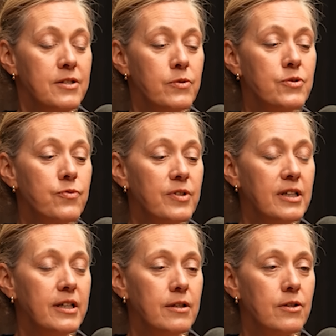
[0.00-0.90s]
So it's
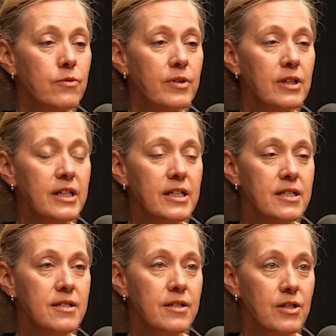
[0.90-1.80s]
really they're really
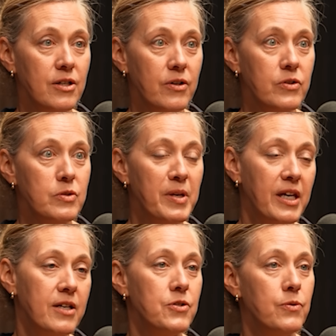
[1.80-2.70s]
easy to use
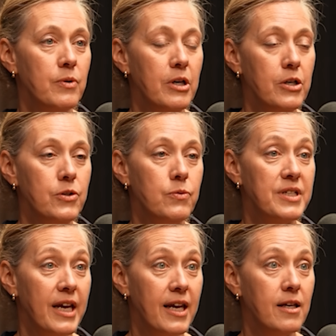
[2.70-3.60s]
because you you
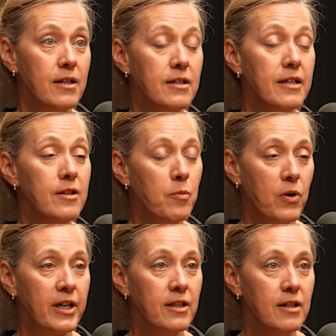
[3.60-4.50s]
take it in the
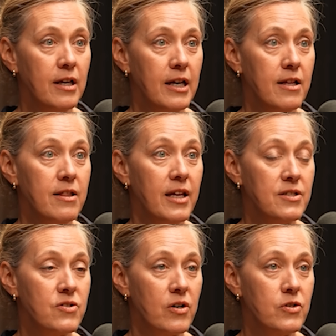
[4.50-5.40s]
morning. They
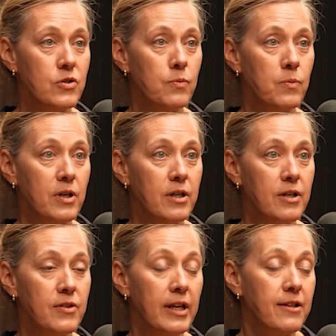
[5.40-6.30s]
start to
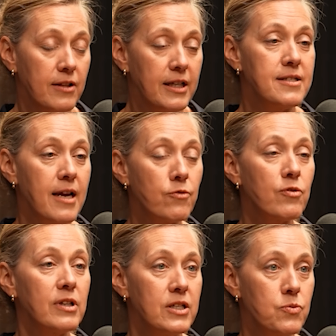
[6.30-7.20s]
work. The like the extended
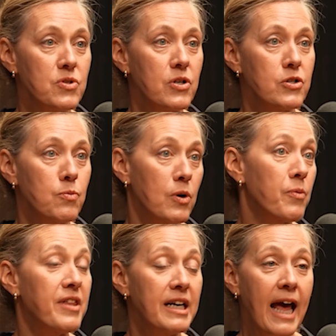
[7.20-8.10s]
release will start to
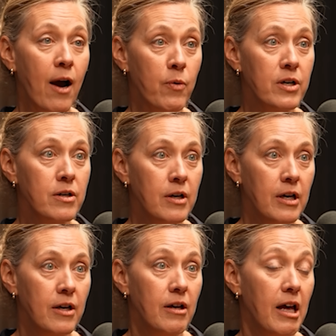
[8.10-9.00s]
work within an hour,
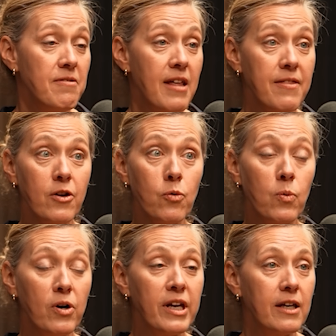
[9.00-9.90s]
and then they're
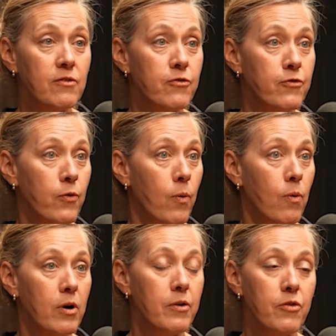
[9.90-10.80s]
working
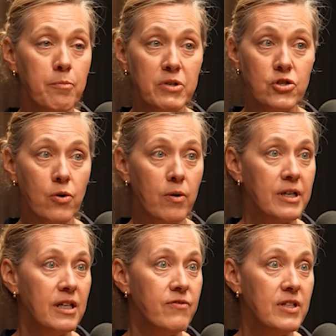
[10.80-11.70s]
for the
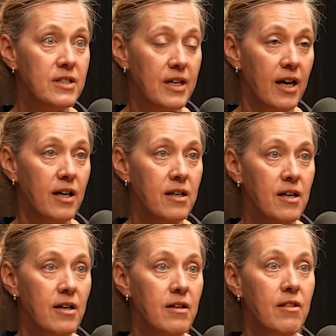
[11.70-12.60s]
majority of the day.
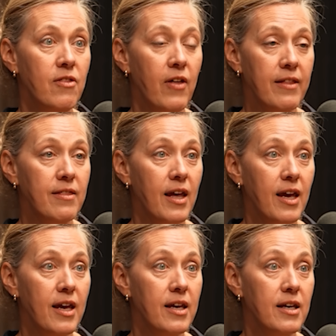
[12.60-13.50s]
Then
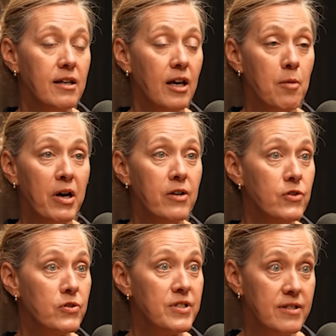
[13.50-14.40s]
they come out
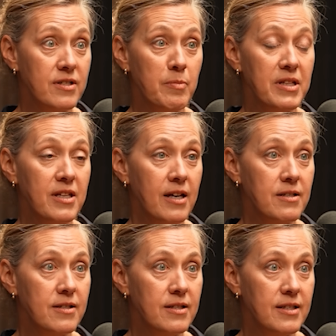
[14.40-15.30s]
of your system at the
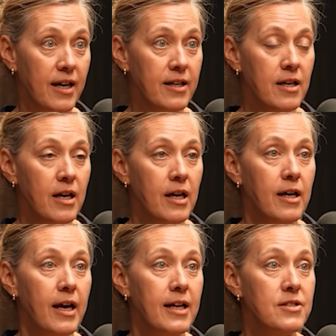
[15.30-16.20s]
end of the day,
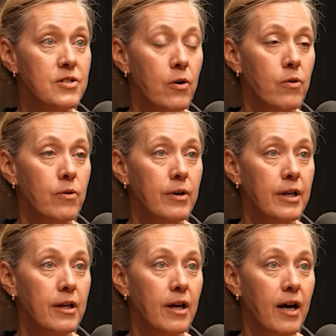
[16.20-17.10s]
and so
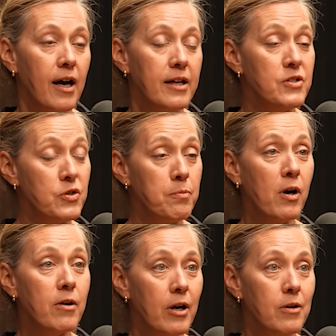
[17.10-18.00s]
uh,
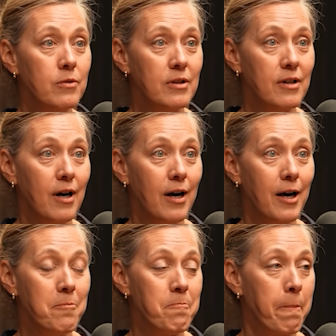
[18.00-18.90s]
tomorrow
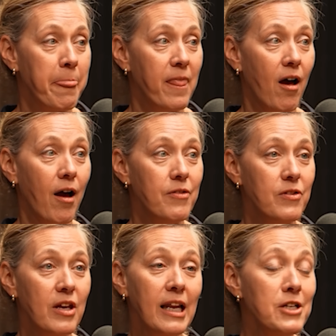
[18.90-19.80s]
um,
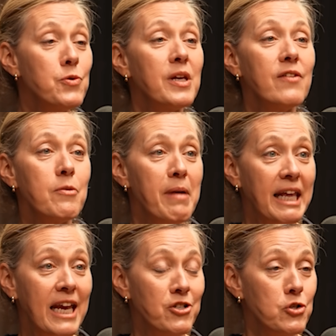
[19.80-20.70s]
unless you give the
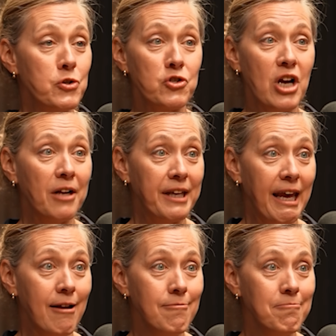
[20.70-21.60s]
medication to your child
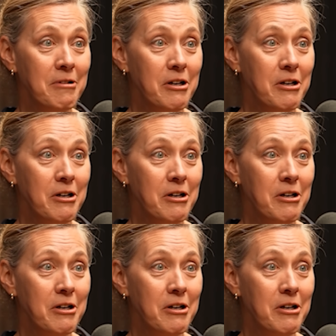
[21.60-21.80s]
again.